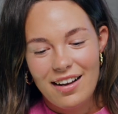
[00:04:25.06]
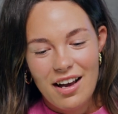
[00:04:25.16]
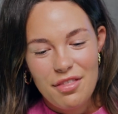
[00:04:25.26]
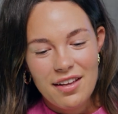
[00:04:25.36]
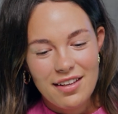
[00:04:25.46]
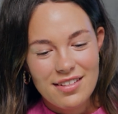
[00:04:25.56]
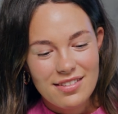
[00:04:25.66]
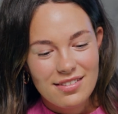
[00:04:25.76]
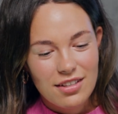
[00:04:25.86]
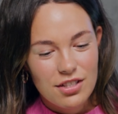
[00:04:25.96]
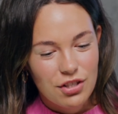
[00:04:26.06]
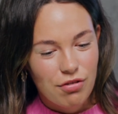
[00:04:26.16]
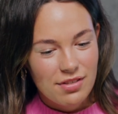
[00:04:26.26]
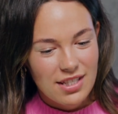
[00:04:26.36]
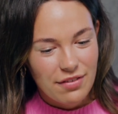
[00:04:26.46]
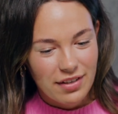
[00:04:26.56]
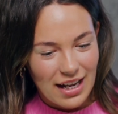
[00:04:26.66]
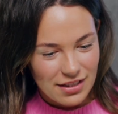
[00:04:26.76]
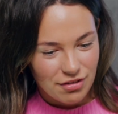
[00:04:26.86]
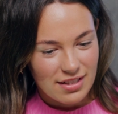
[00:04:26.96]
I think because across the
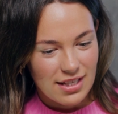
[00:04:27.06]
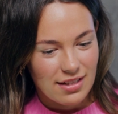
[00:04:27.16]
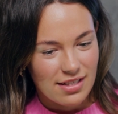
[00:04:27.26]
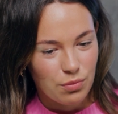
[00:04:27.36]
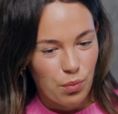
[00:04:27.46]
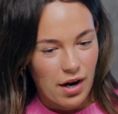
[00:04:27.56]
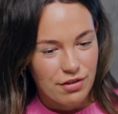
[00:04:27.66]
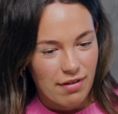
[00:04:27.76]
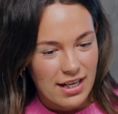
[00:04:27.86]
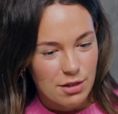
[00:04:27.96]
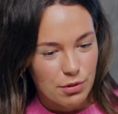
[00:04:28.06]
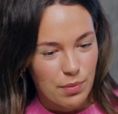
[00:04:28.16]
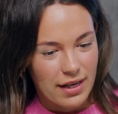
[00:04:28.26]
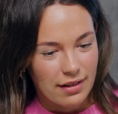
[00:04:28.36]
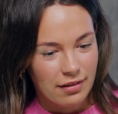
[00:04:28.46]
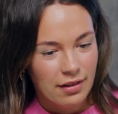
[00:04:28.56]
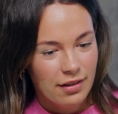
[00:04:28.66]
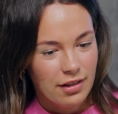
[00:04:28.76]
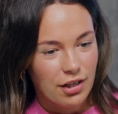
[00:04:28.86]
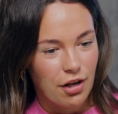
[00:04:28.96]
different categories here, there's a wide range between
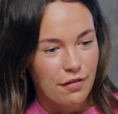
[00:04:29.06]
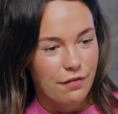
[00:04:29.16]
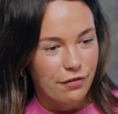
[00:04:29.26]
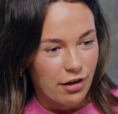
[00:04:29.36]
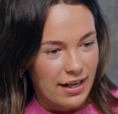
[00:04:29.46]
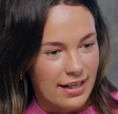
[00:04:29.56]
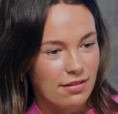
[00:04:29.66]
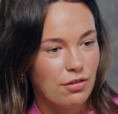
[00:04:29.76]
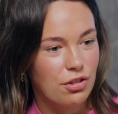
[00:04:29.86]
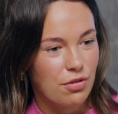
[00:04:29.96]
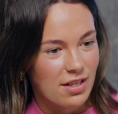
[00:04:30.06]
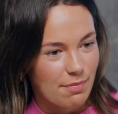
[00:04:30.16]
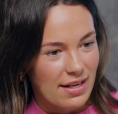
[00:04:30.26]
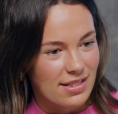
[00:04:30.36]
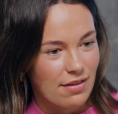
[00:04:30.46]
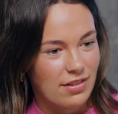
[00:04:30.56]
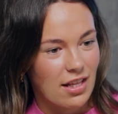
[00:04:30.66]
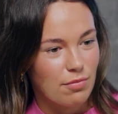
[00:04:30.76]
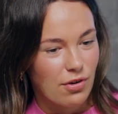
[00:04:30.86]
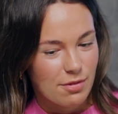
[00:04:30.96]
free, not too expensive, and
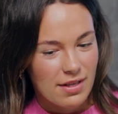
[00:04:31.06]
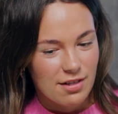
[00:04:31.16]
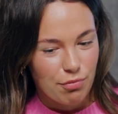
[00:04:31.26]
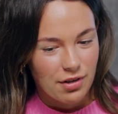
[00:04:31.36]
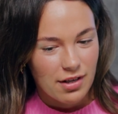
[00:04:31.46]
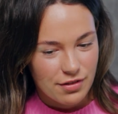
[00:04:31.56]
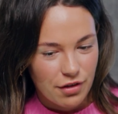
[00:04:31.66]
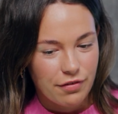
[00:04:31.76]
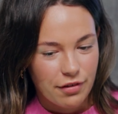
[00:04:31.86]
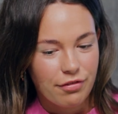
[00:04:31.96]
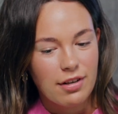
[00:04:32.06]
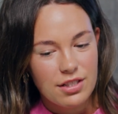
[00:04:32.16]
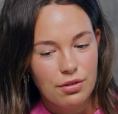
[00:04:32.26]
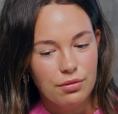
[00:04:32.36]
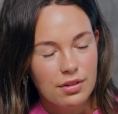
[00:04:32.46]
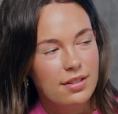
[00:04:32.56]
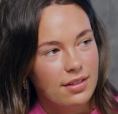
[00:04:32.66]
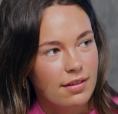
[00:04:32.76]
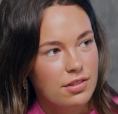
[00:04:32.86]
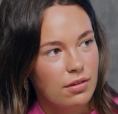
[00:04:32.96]
then the more expensive products. So for a free tool, it
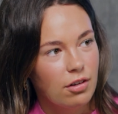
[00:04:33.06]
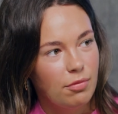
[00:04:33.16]
gives you a lot.